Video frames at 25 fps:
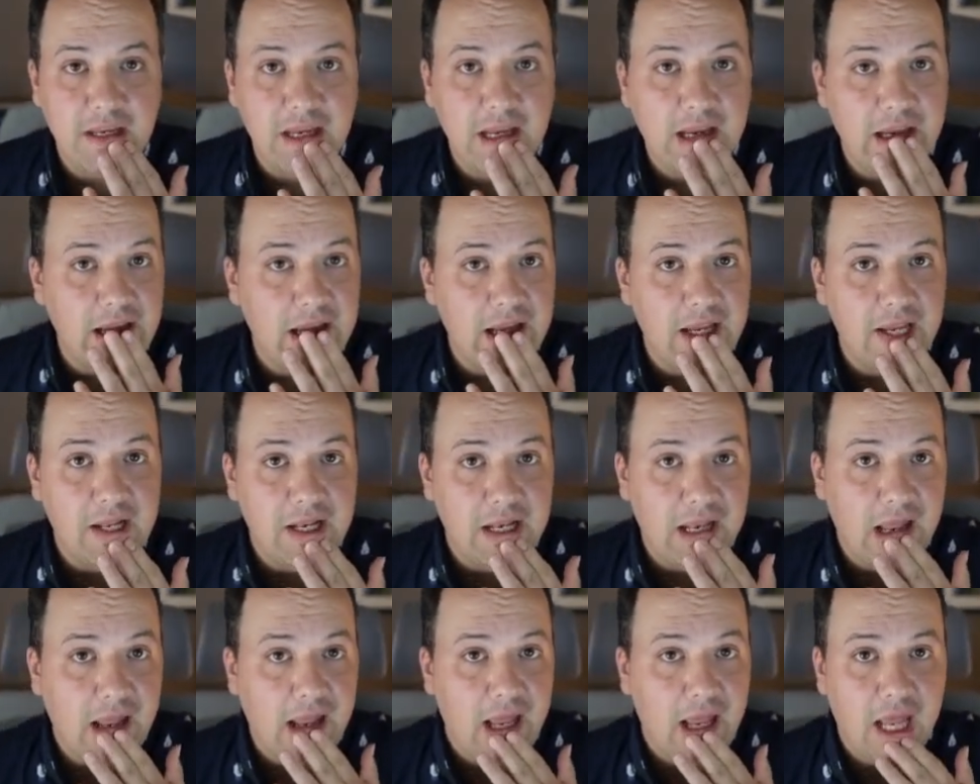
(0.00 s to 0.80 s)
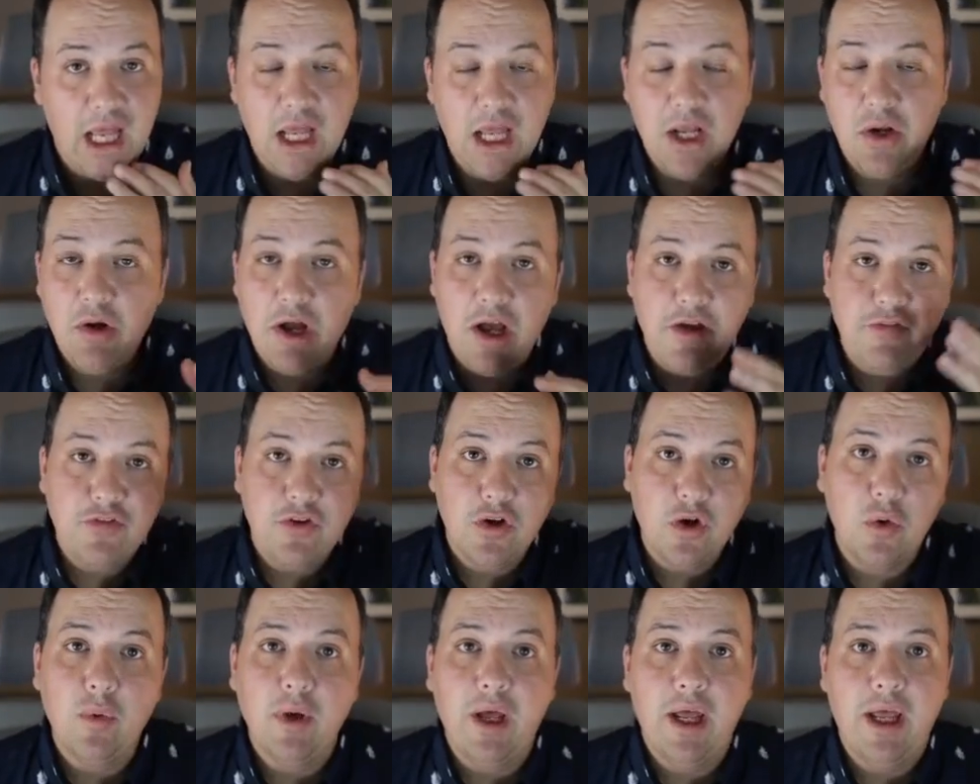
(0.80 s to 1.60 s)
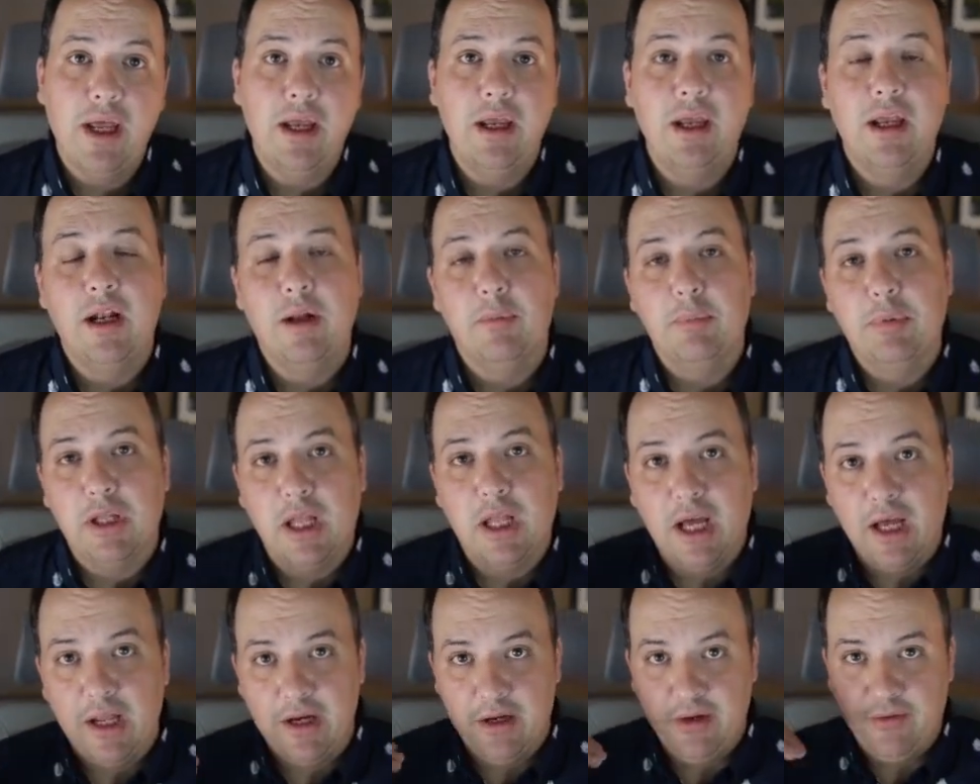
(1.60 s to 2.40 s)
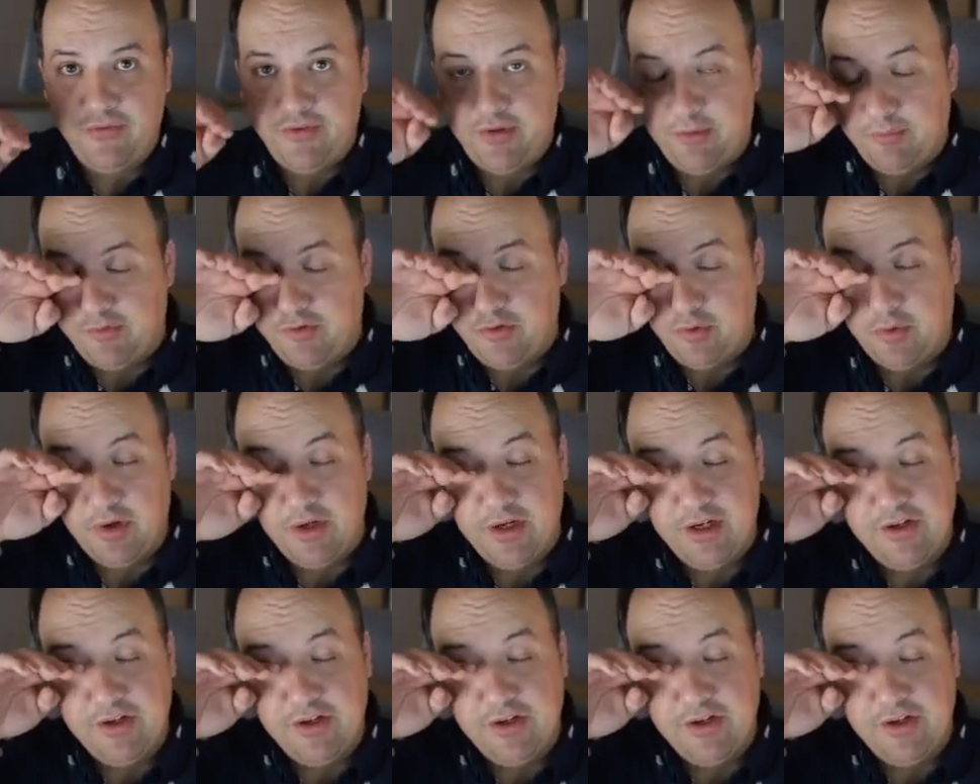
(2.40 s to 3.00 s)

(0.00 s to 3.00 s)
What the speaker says: in a graphical way in a plot of some sort.